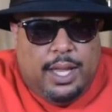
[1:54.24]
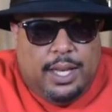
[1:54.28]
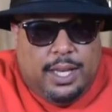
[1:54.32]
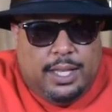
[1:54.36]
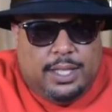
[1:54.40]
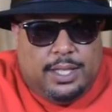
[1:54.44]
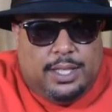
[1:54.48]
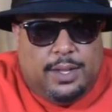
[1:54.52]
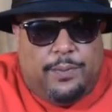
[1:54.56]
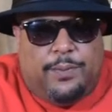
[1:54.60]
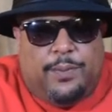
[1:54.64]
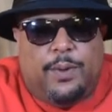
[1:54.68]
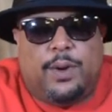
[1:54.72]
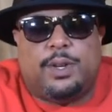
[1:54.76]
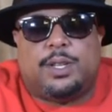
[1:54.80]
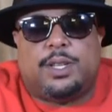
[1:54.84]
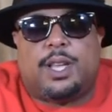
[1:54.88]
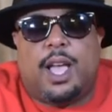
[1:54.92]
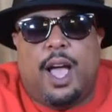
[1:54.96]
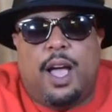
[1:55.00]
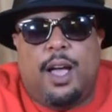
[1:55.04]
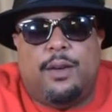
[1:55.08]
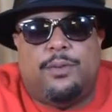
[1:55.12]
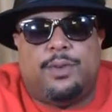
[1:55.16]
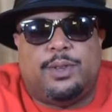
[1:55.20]
This is the first
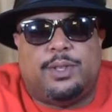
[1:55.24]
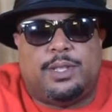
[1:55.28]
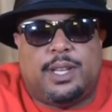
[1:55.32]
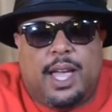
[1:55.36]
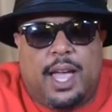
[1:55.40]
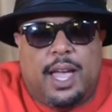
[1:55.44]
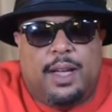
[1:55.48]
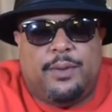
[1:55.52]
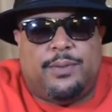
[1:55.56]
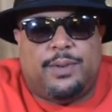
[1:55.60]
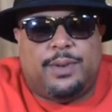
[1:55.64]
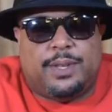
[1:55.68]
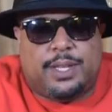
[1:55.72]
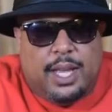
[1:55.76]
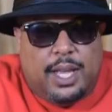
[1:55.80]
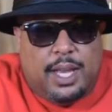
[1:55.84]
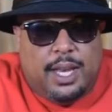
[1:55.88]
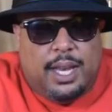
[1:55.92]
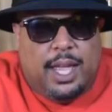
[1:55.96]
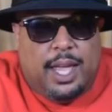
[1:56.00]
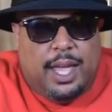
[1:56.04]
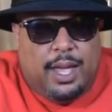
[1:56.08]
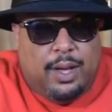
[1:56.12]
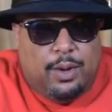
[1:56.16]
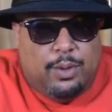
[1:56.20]
conference game for San
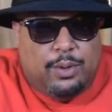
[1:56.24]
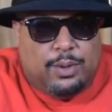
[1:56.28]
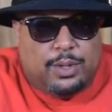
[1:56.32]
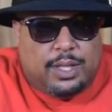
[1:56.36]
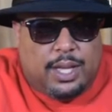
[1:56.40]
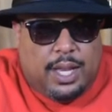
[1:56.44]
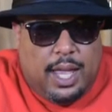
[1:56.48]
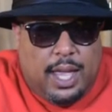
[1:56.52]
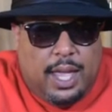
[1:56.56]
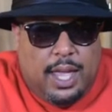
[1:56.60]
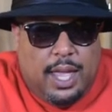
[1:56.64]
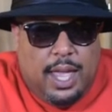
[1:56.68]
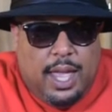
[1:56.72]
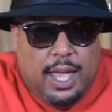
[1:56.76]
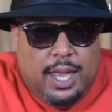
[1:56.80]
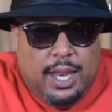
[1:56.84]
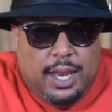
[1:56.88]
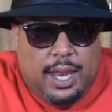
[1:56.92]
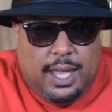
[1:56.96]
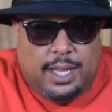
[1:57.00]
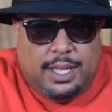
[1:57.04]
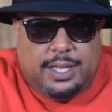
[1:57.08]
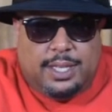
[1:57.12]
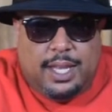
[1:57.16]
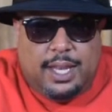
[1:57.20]
Diego State.
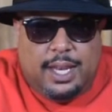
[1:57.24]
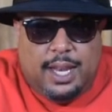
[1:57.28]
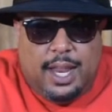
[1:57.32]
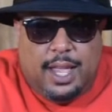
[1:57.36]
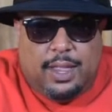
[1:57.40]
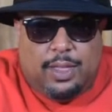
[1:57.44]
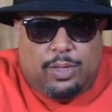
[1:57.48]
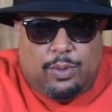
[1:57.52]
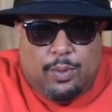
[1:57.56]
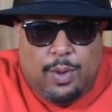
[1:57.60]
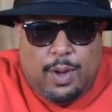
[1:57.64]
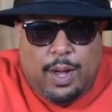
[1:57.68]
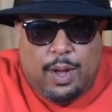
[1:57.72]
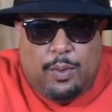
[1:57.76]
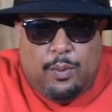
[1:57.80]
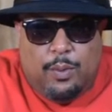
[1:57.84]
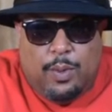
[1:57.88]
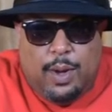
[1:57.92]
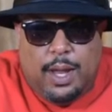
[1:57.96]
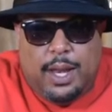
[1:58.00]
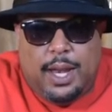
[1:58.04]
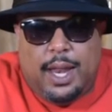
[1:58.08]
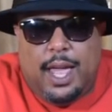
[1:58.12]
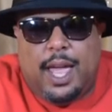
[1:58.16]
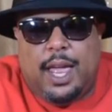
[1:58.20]
They sitting at
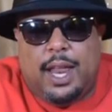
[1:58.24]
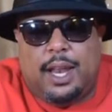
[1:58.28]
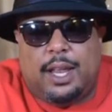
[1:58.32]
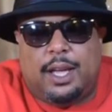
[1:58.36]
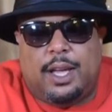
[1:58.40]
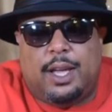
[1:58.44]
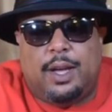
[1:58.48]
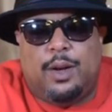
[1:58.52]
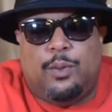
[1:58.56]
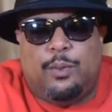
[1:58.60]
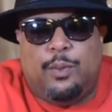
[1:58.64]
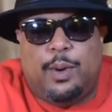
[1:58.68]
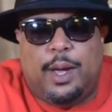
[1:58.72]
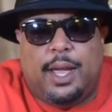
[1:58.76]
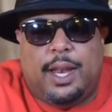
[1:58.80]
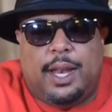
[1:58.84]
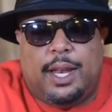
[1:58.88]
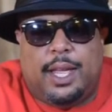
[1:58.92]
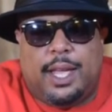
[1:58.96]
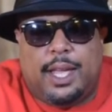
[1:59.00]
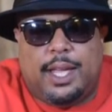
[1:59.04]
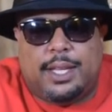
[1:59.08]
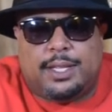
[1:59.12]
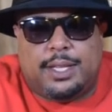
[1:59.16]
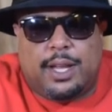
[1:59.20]
3-1. They had a good win
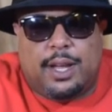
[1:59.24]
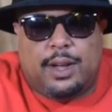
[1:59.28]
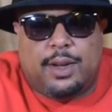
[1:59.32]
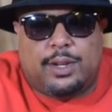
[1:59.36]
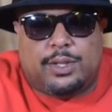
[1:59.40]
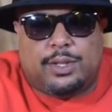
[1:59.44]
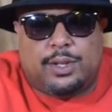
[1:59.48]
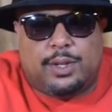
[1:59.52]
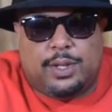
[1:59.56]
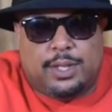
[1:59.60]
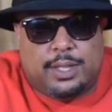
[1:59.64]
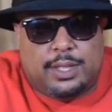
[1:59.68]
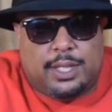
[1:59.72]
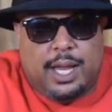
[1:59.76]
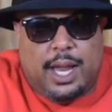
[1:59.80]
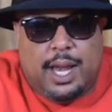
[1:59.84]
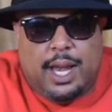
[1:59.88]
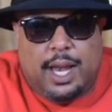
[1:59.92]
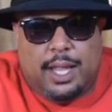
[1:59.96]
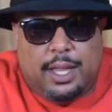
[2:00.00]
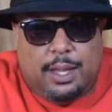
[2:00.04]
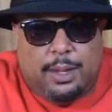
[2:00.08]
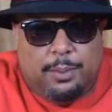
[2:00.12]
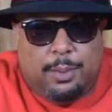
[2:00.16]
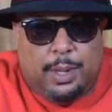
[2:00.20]
against Arizona
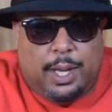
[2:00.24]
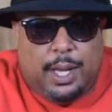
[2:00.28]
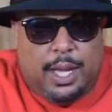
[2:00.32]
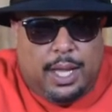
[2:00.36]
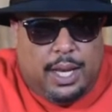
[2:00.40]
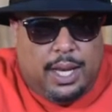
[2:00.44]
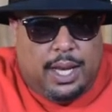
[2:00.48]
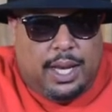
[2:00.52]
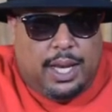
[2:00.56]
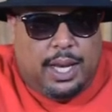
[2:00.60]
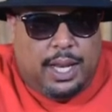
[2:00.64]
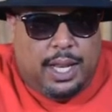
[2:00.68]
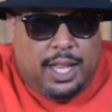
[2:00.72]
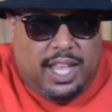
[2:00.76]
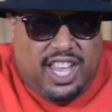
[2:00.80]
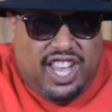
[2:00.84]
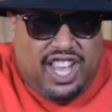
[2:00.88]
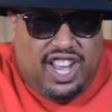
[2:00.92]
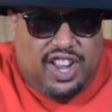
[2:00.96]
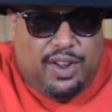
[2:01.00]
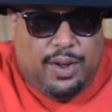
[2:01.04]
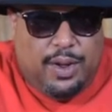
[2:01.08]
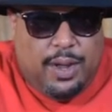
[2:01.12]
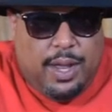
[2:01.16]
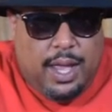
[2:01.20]
State at the beginning of the
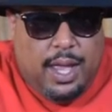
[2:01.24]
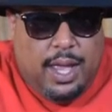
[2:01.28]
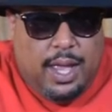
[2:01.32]
year.